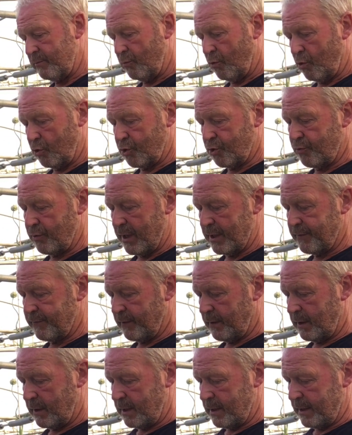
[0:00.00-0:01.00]
more
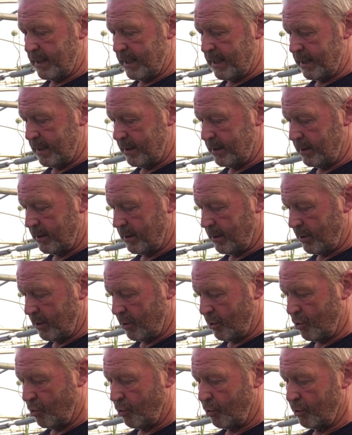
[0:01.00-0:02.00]
stressful than
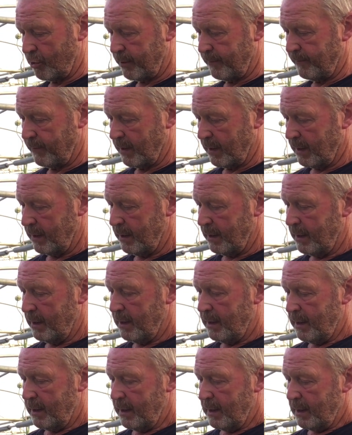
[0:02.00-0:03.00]
cold
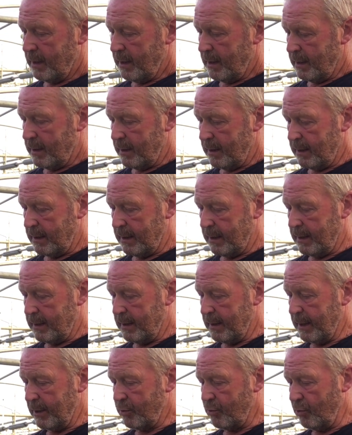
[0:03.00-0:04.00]

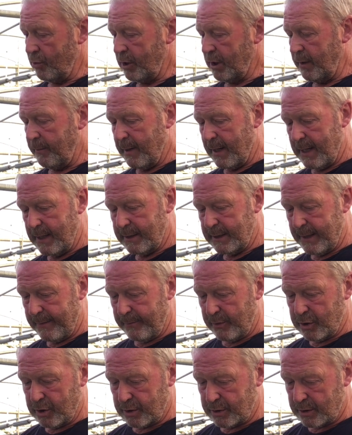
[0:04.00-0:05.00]
uh, I don't keep high
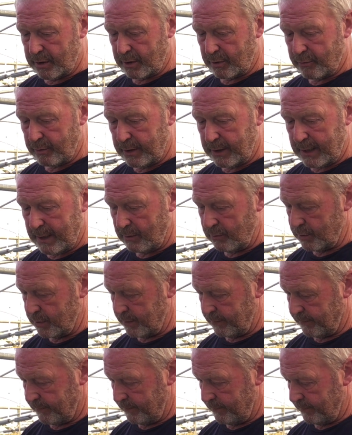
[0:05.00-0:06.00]
temperatures in the greenhouse
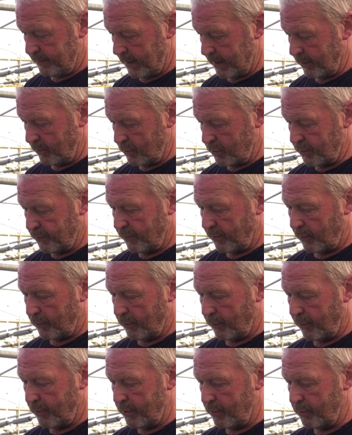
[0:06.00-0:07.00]
if anyone's
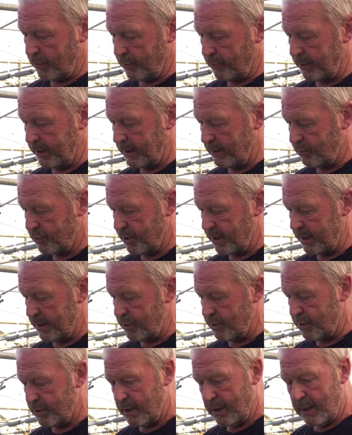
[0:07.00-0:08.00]
followed through the greenhouse
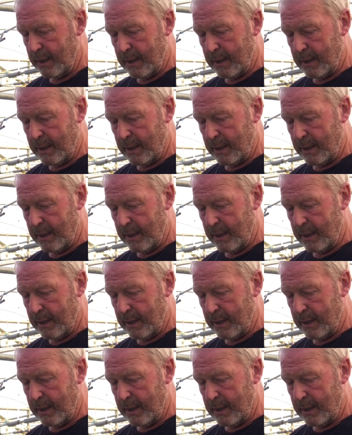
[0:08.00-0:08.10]
stages